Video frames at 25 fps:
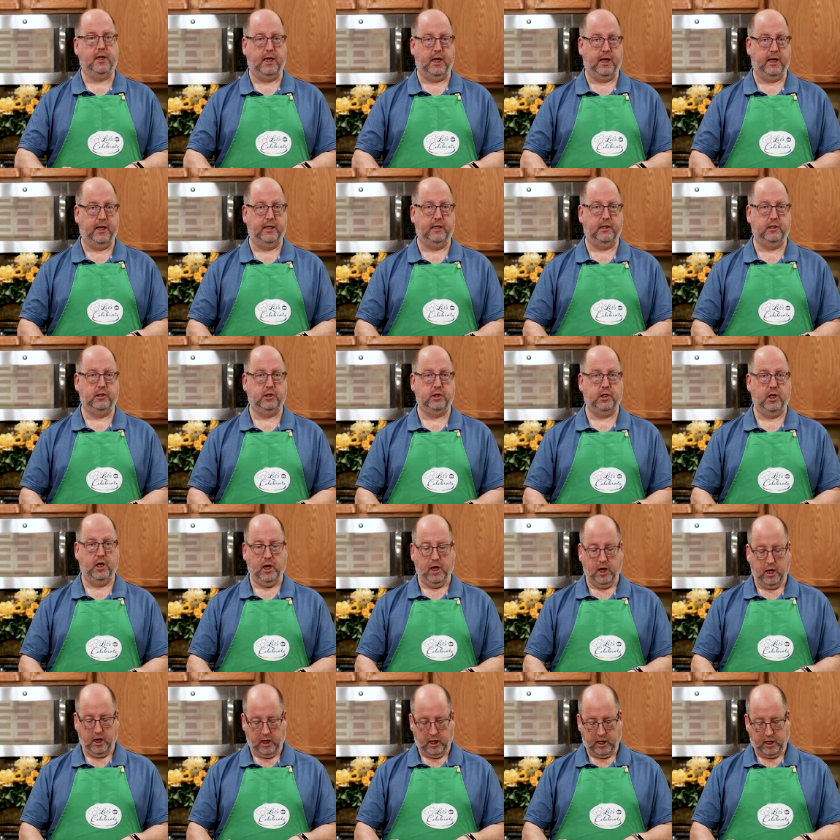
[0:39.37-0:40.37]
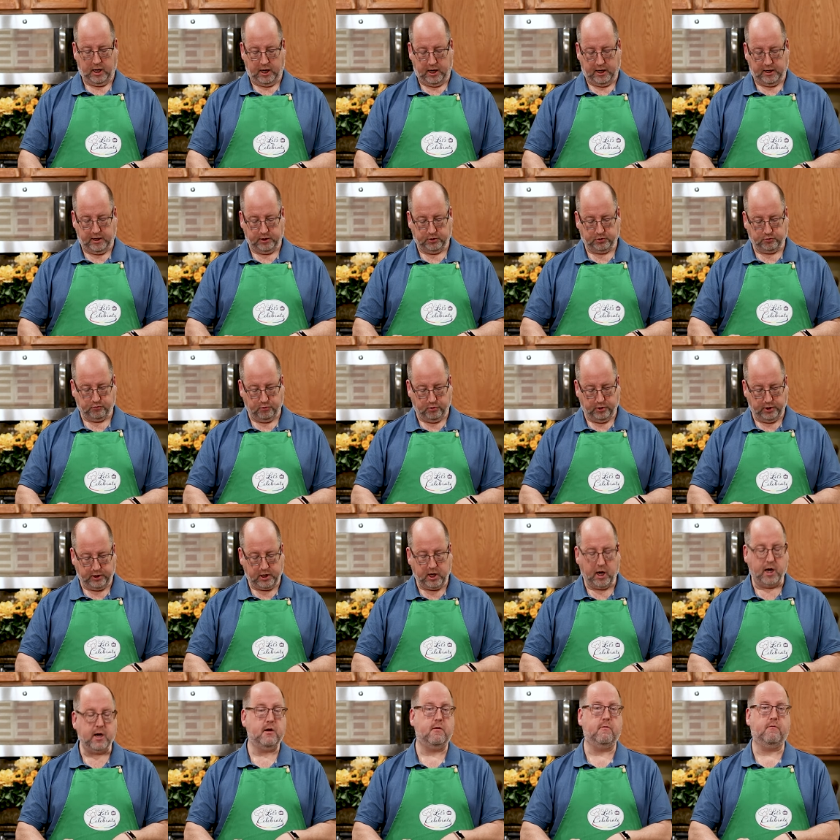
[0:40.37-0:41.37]
the edge. And it's really
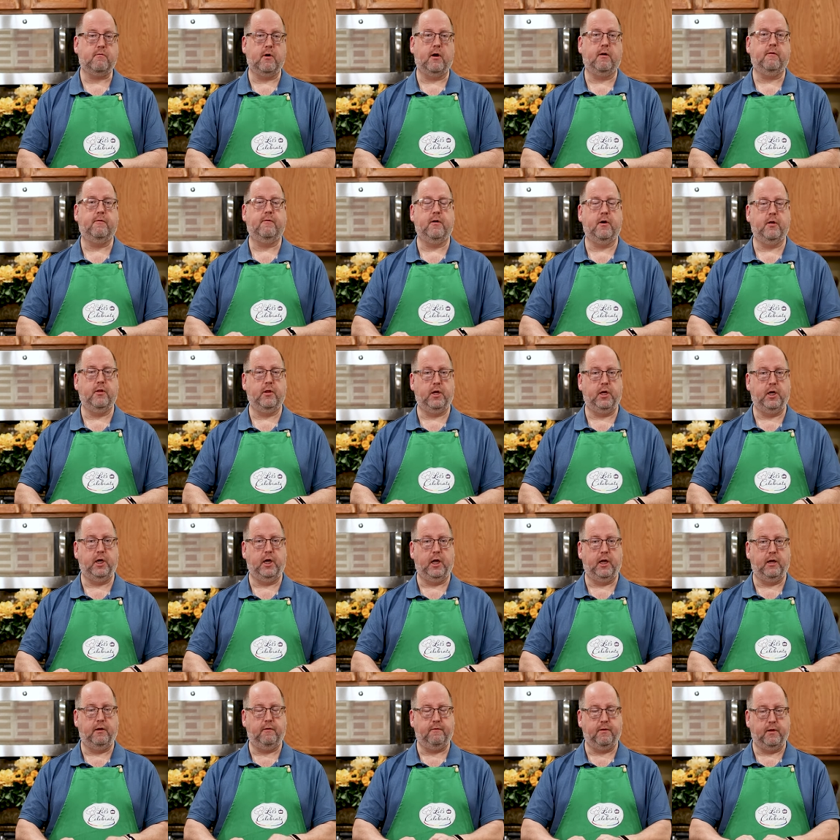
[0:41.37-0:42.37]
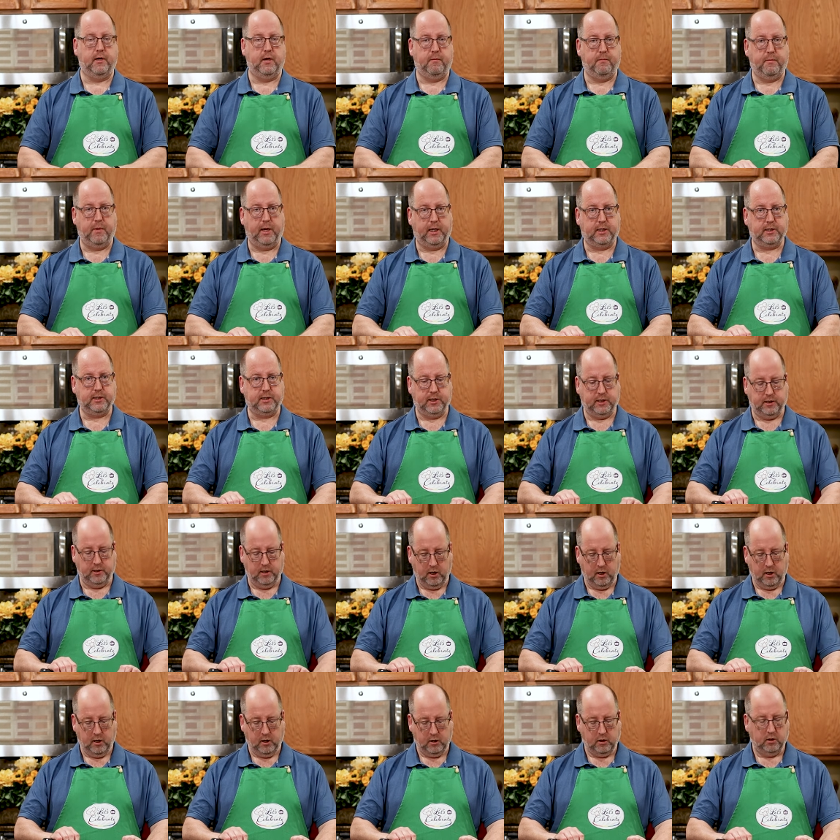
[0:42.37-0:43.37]
kind of rough on the knife and it makes it
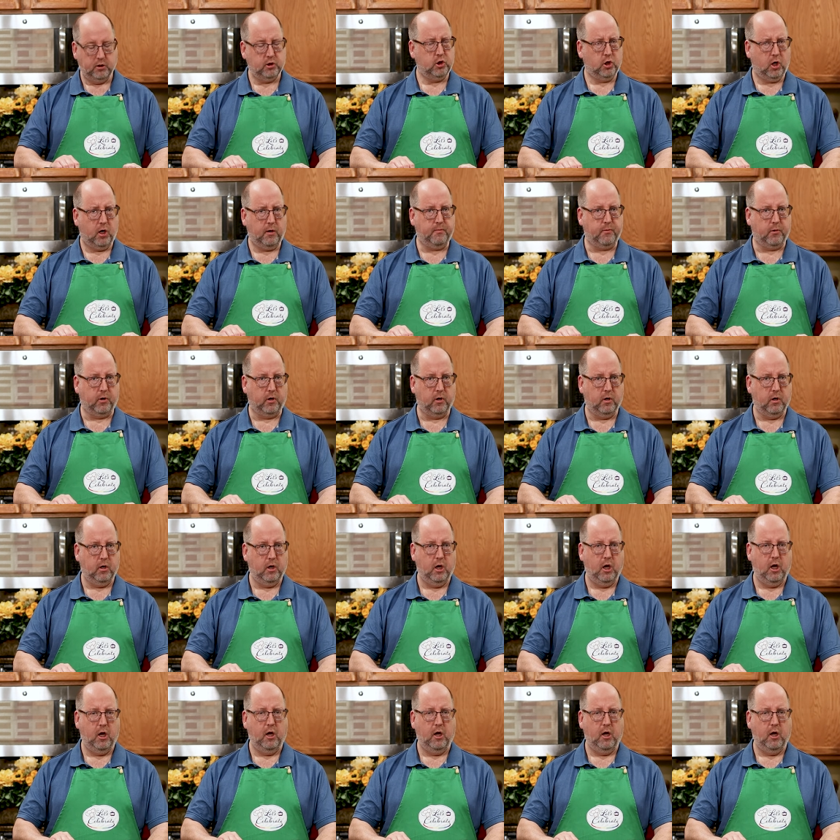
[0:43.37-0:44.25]
sharper.